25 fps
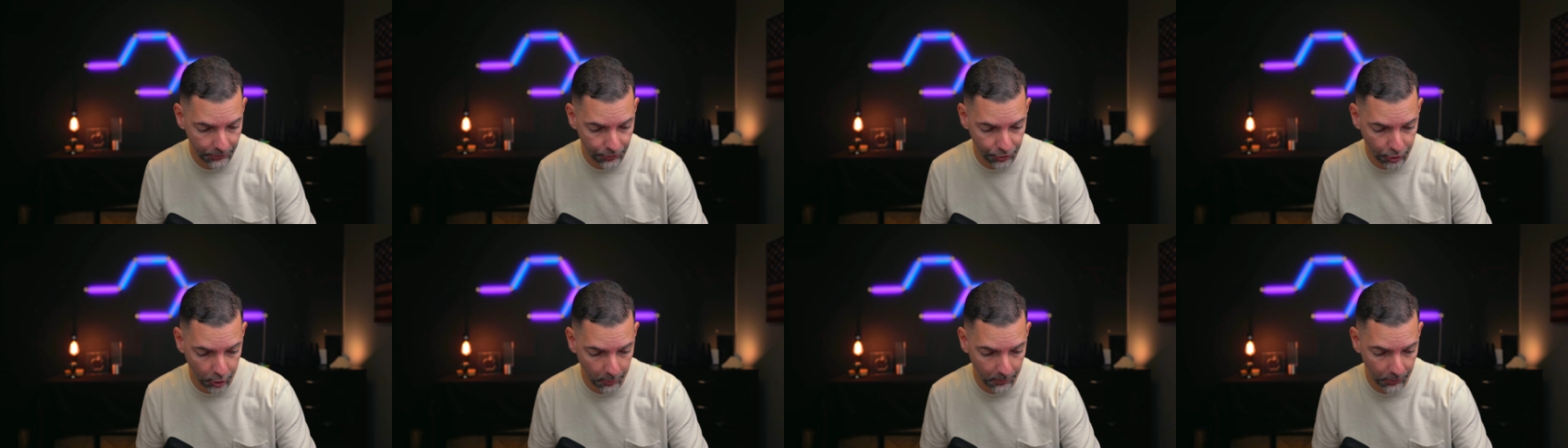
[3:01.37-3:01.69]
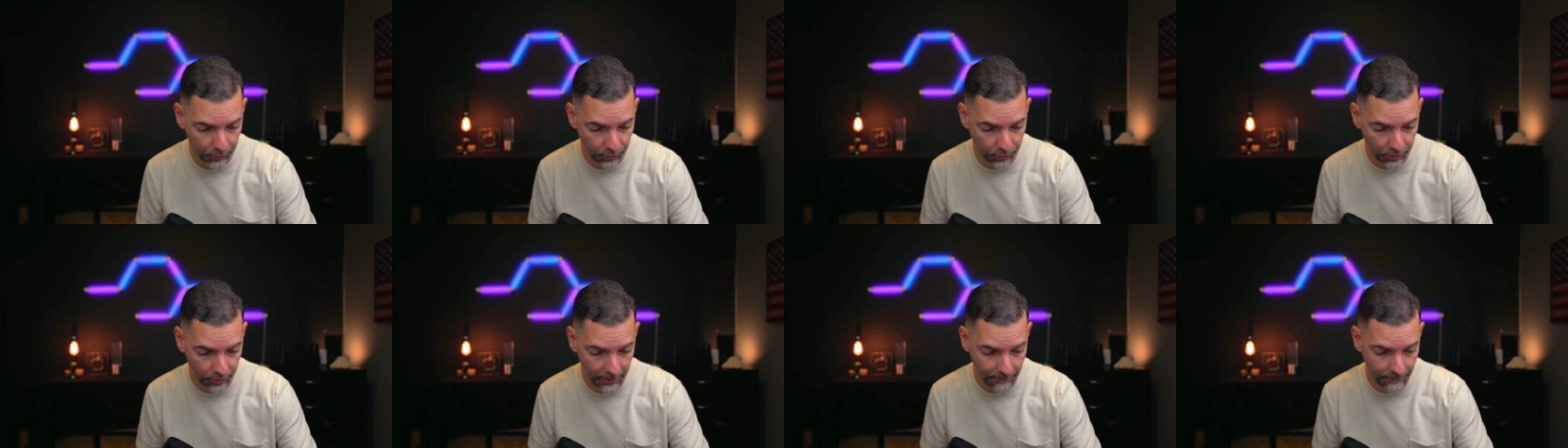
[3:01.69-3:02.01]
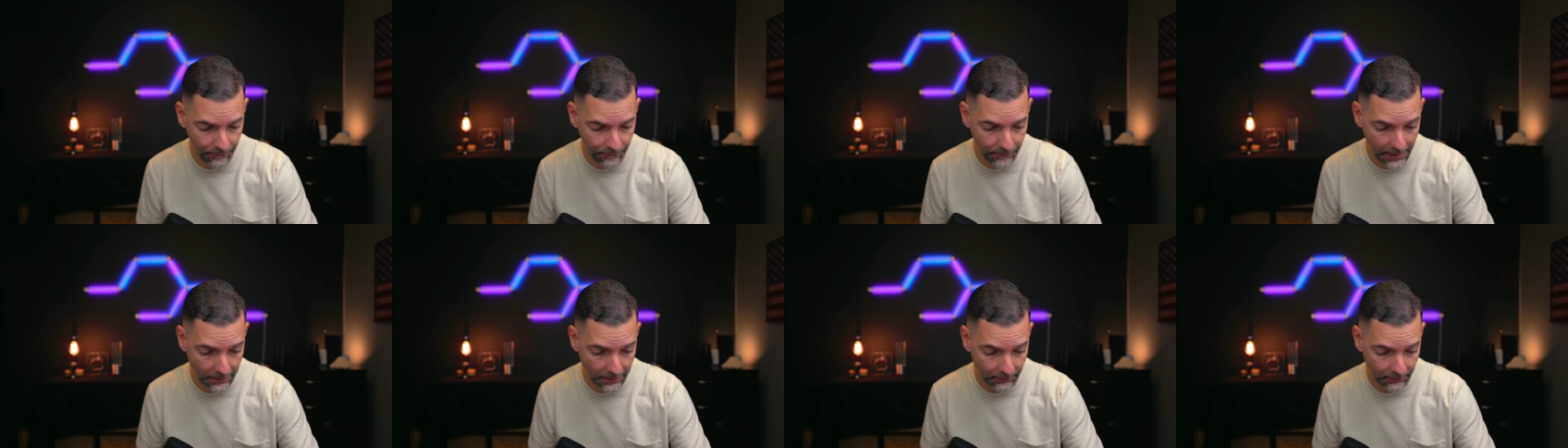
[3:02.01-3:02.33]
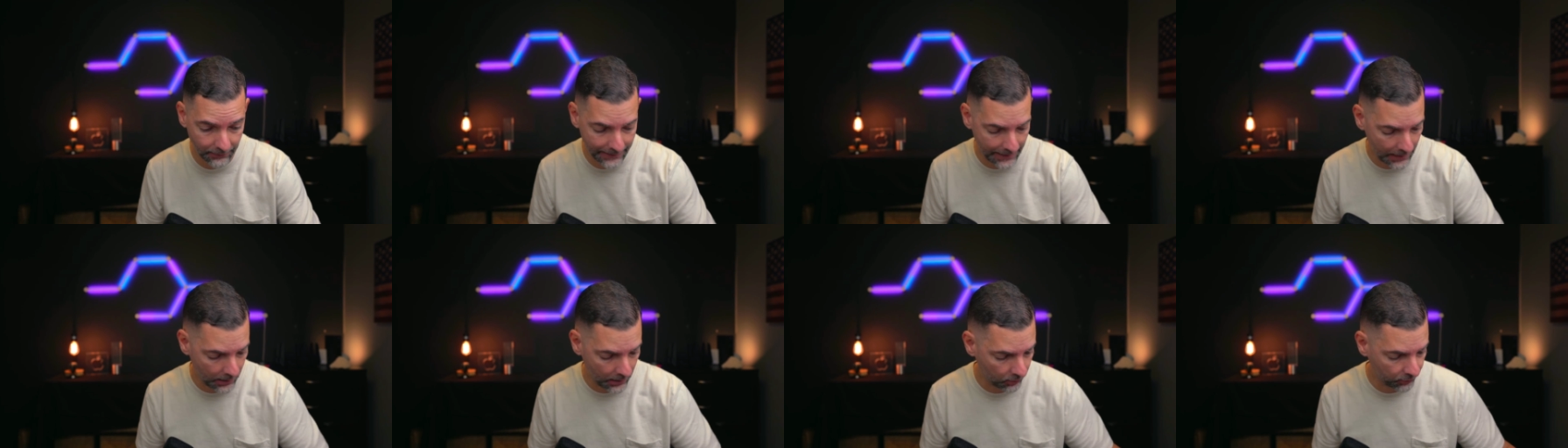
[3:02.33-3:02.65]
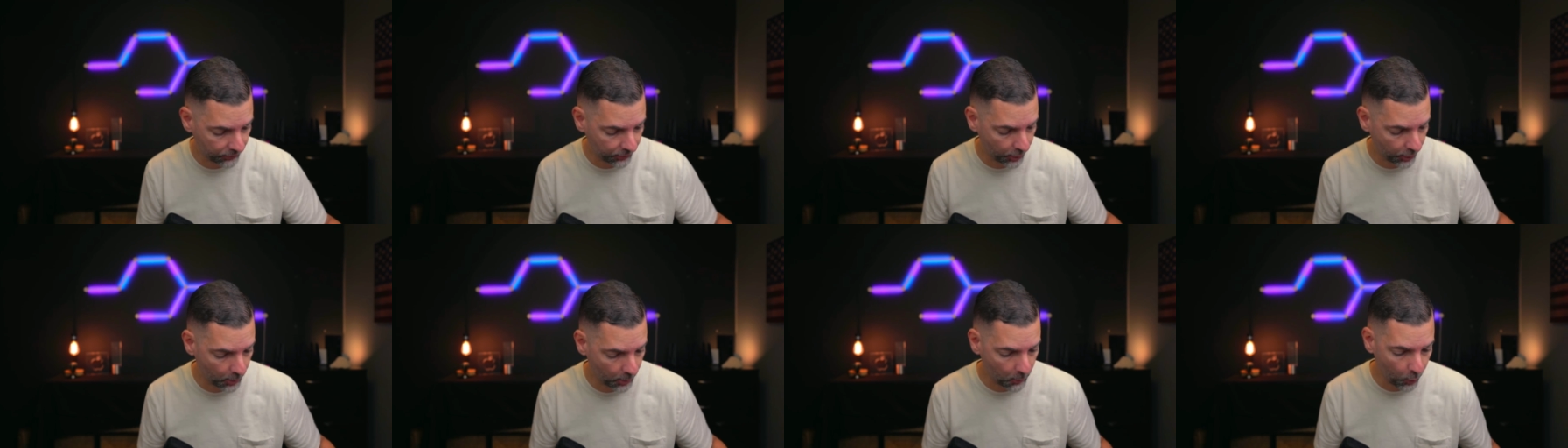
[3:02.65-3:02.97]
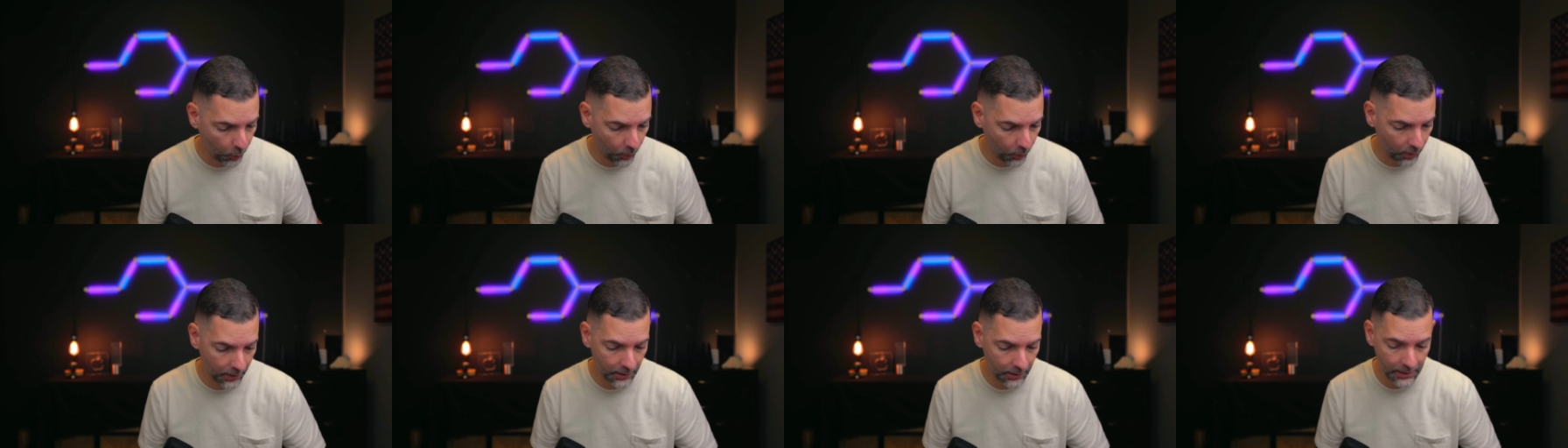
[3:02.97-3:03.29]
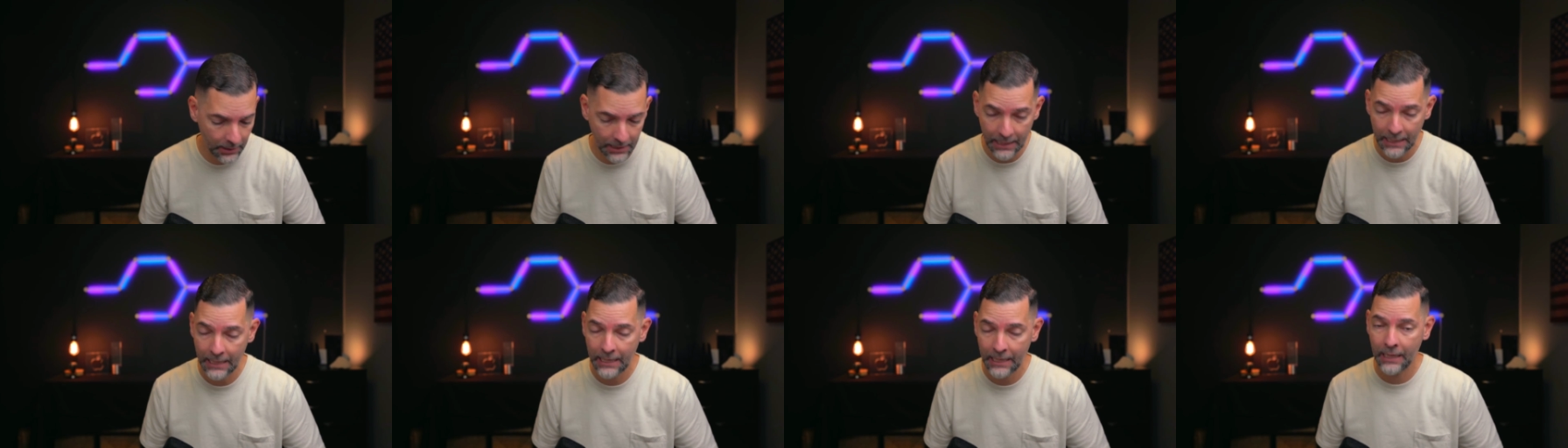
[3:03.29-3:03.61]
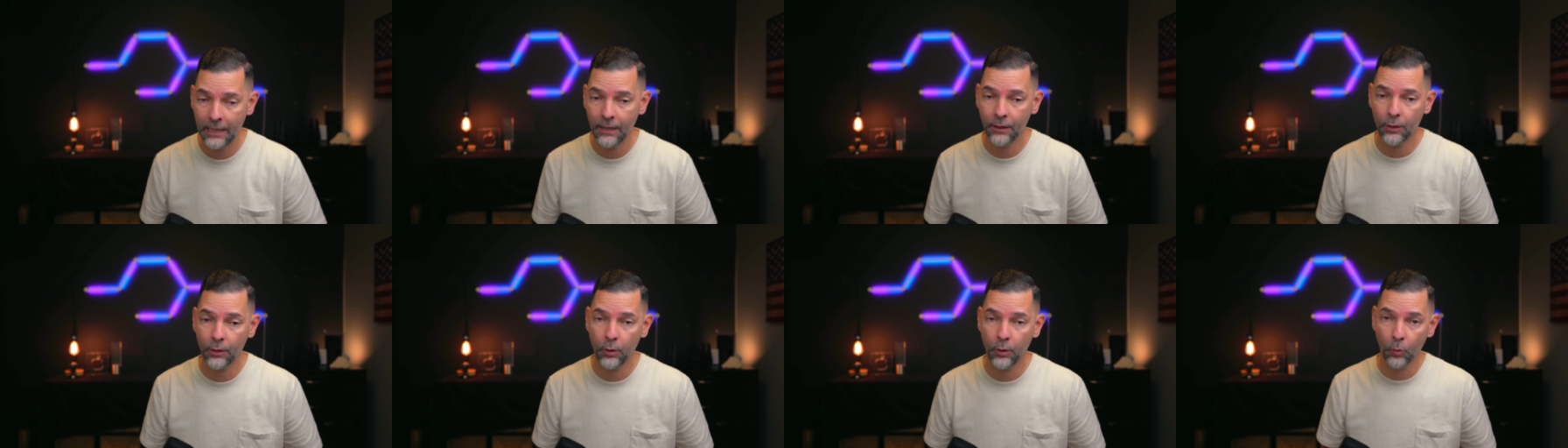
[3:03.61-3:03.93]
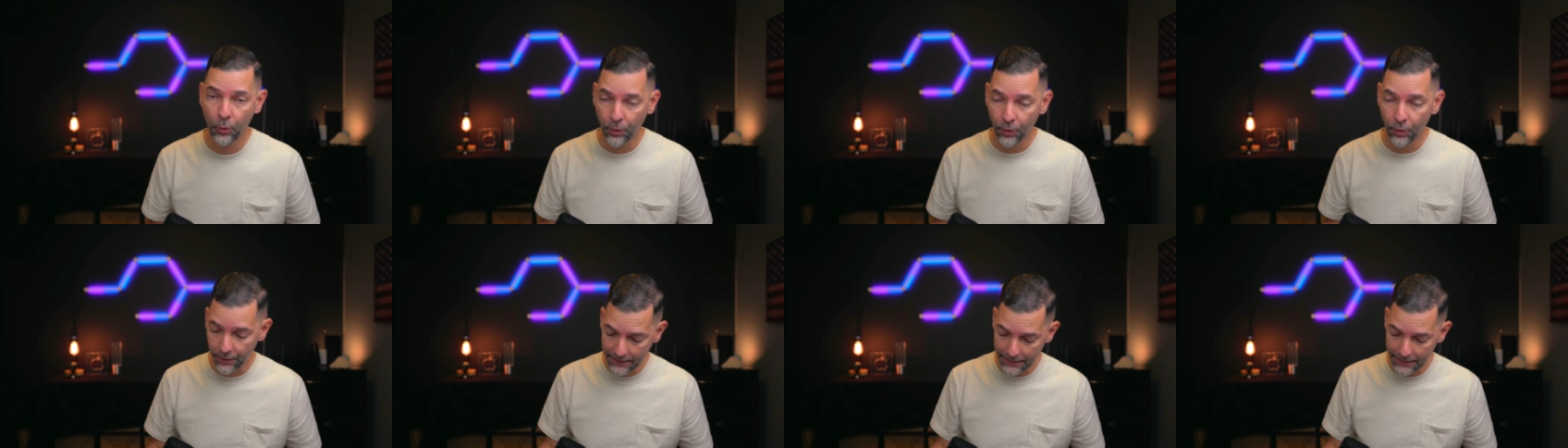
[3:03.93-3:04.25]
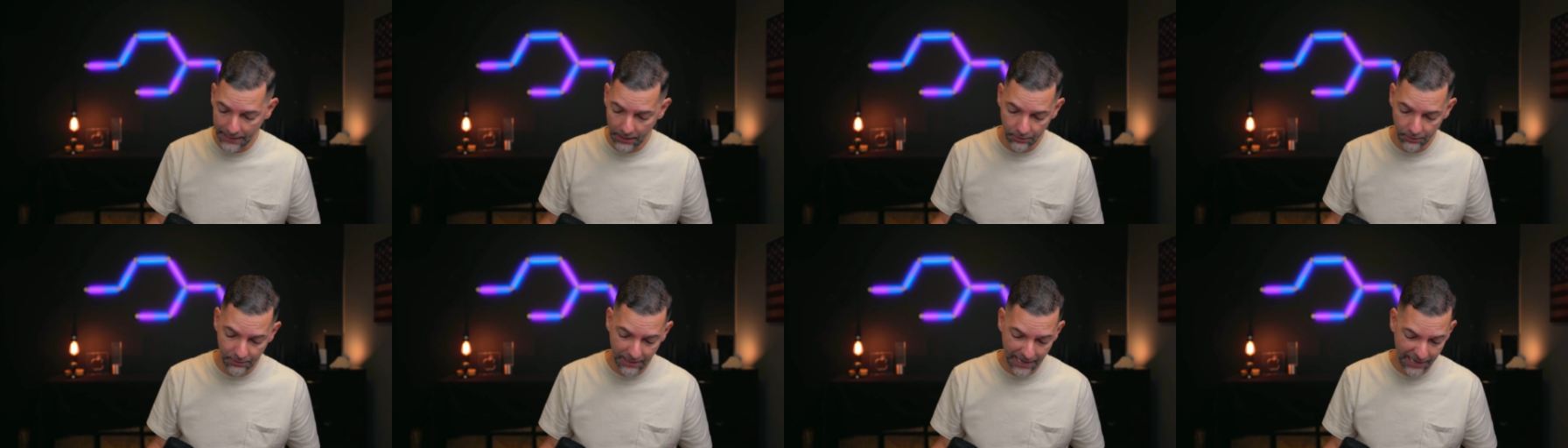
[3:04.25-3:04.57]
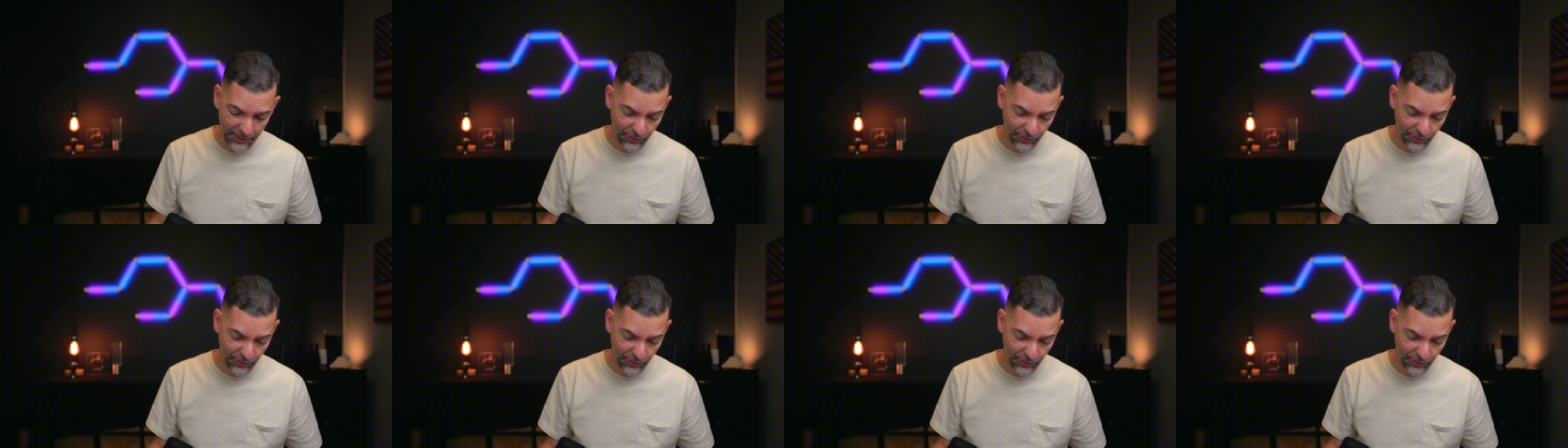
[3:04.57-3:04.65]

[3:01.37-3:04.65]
determined or I found out. So number one, the workout.